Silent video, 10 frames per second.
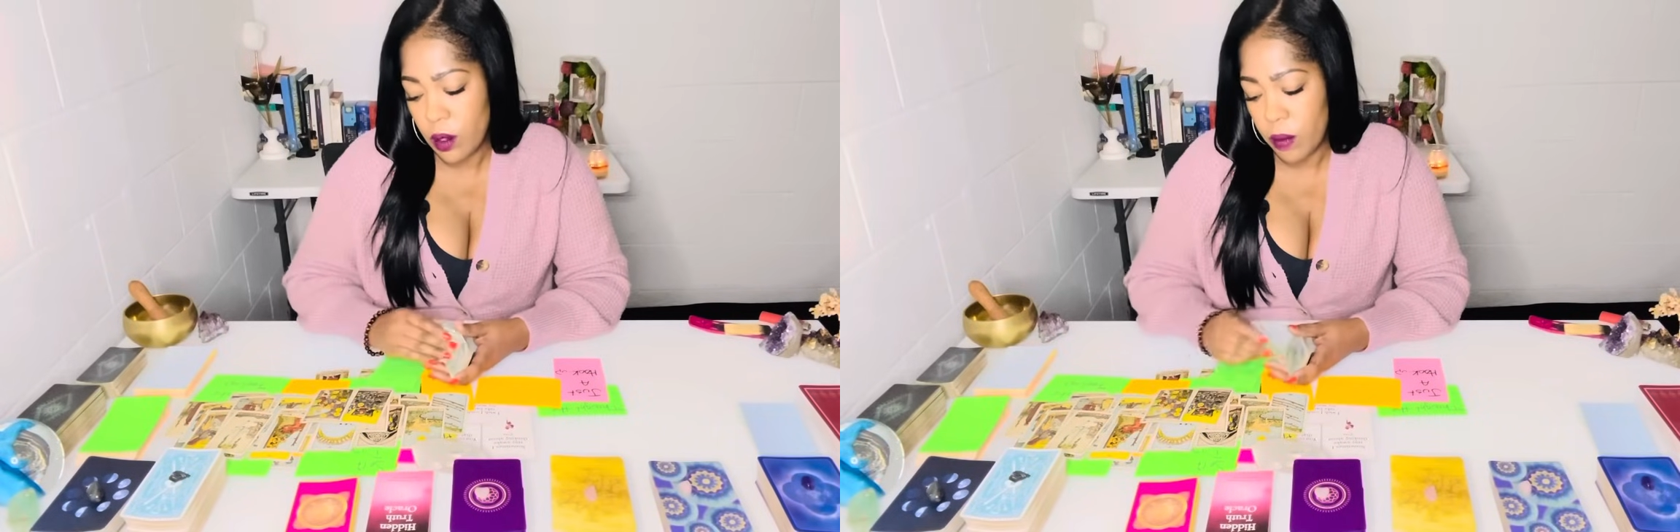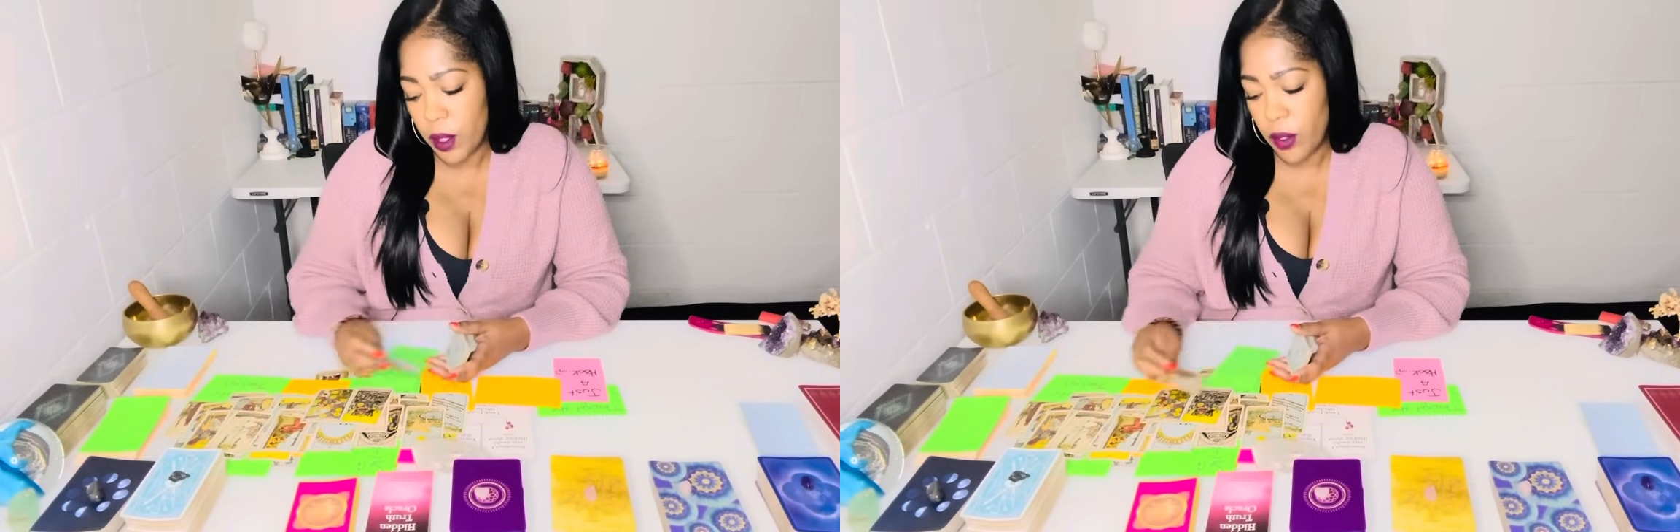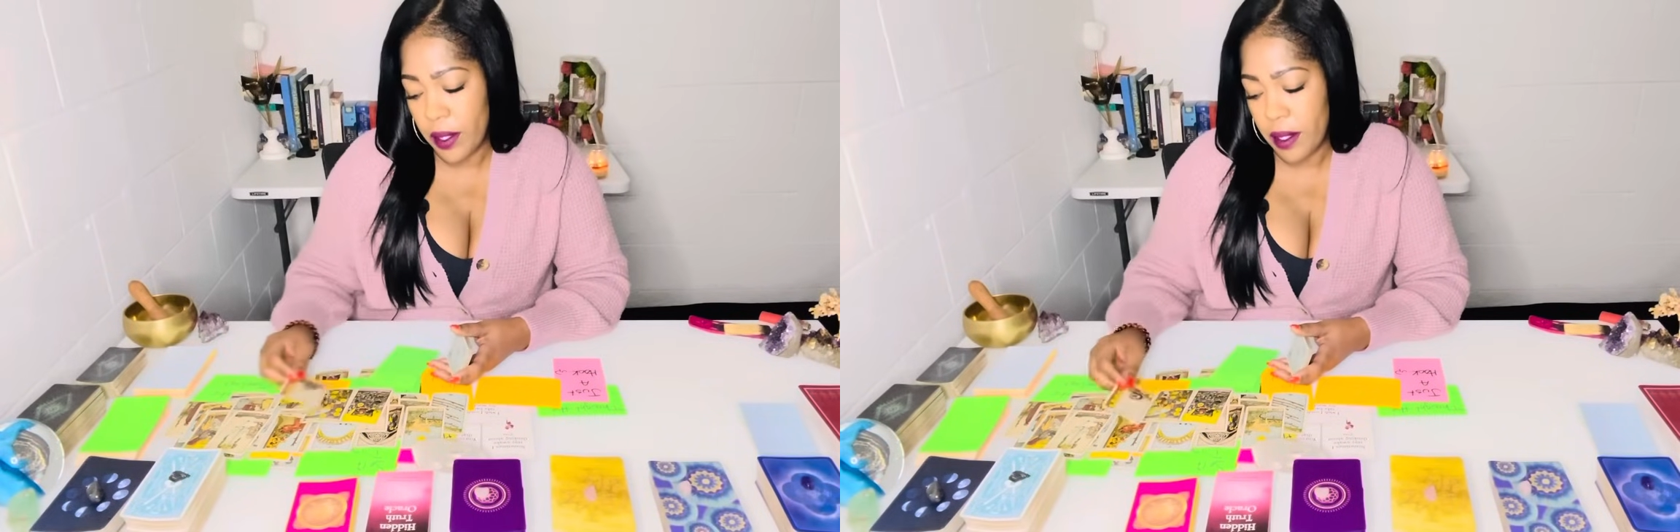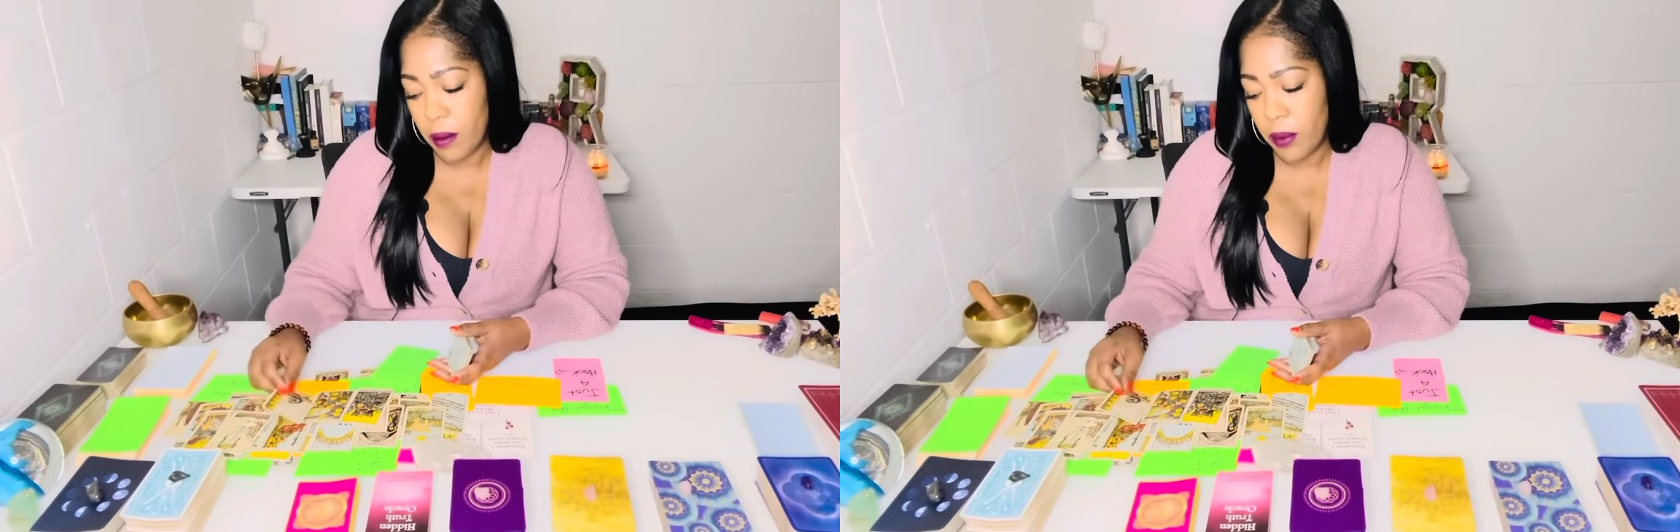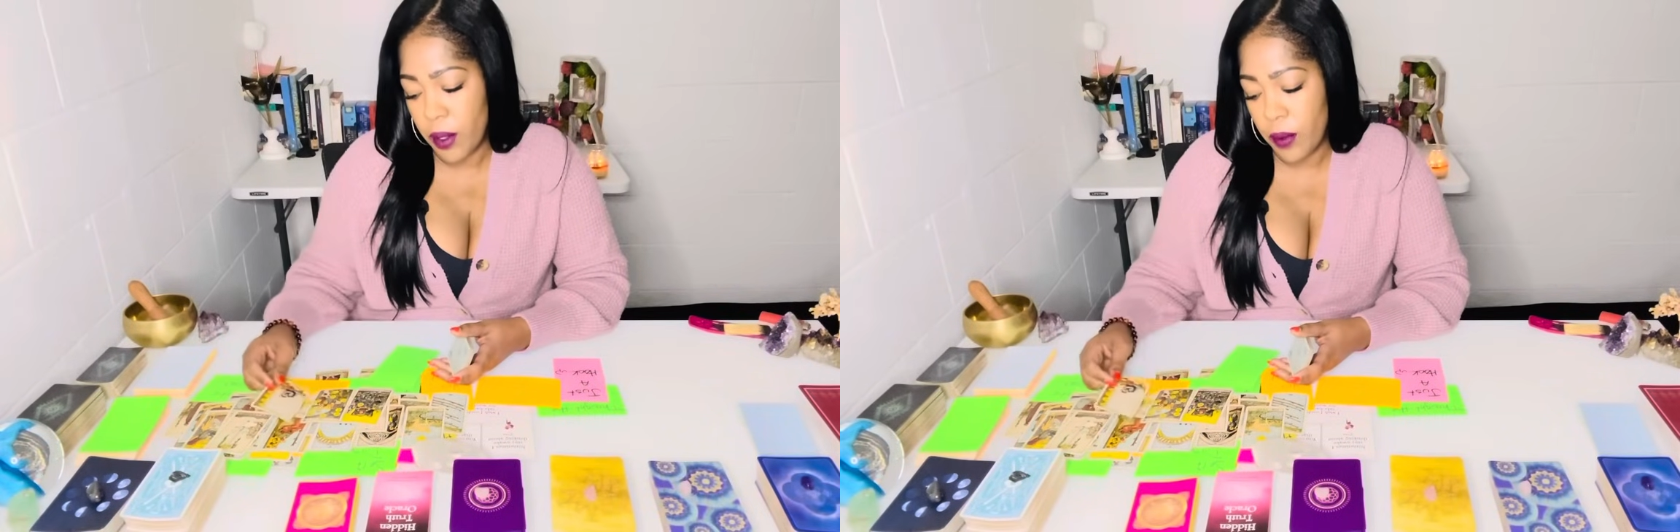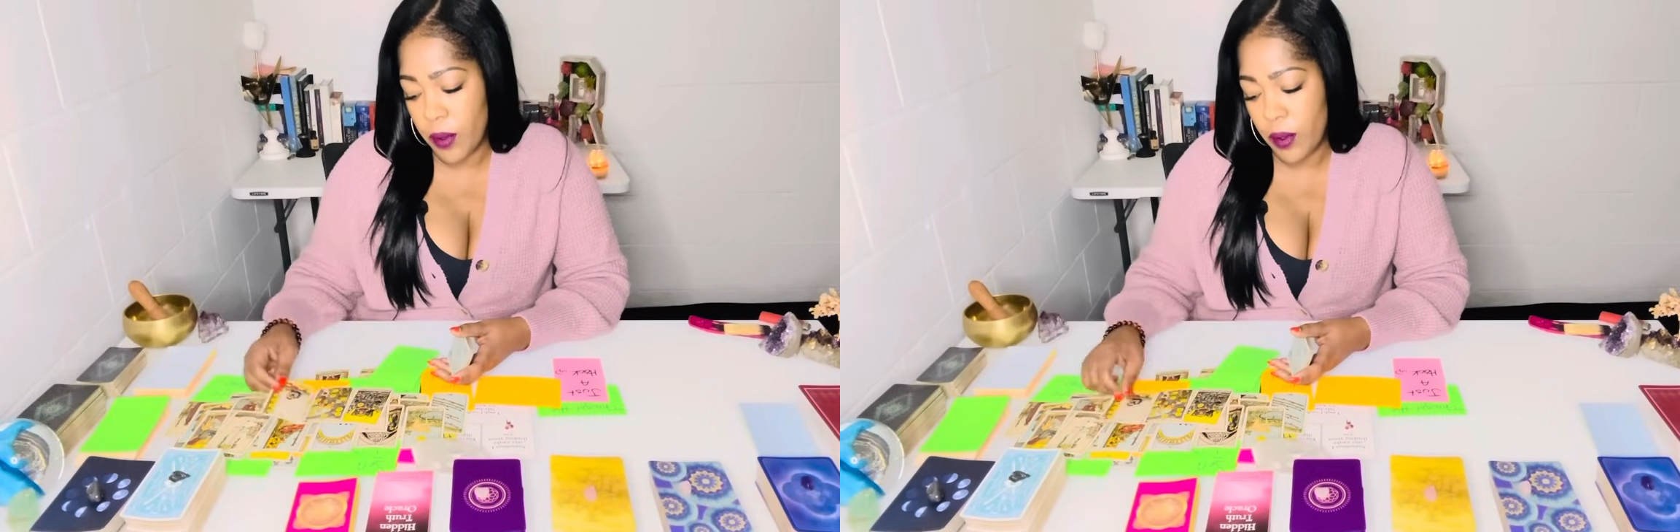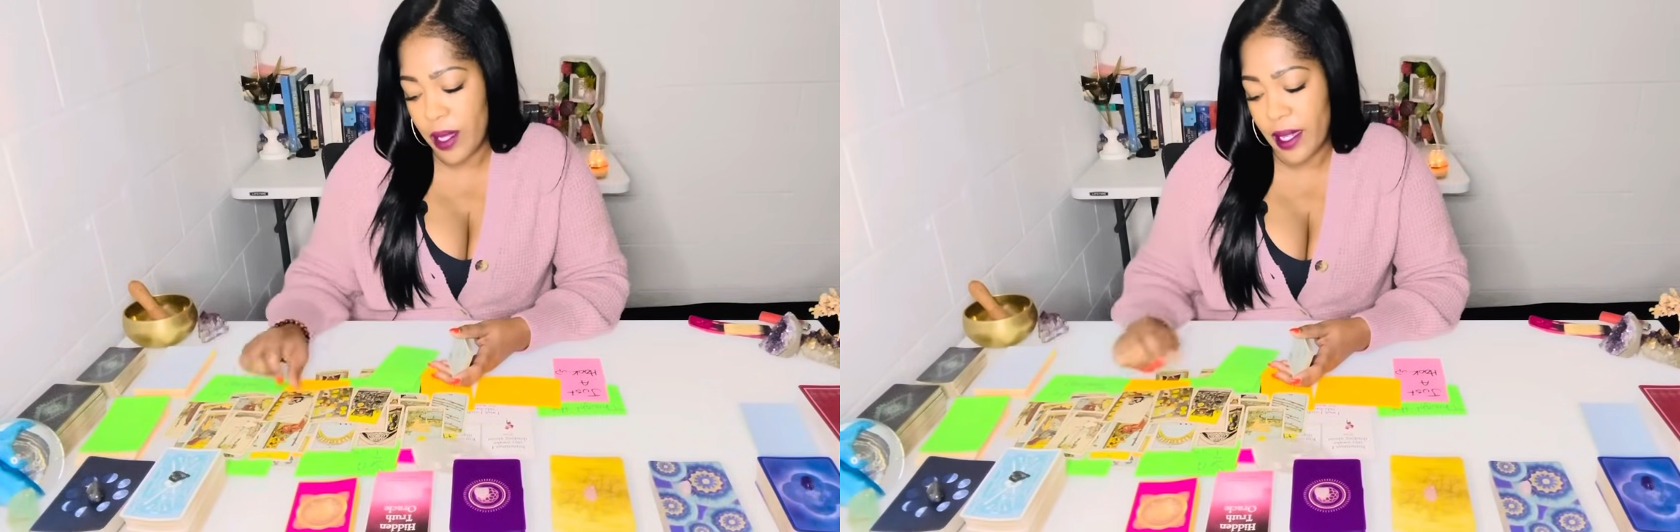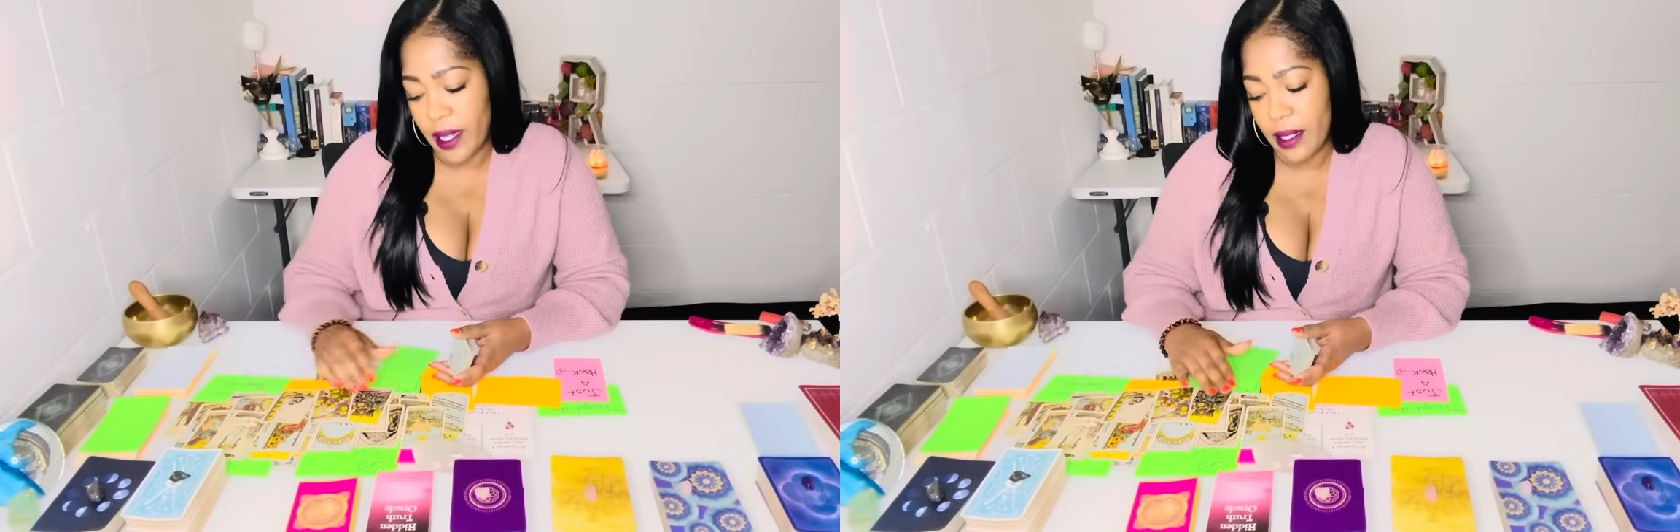But you're at that point where you're like,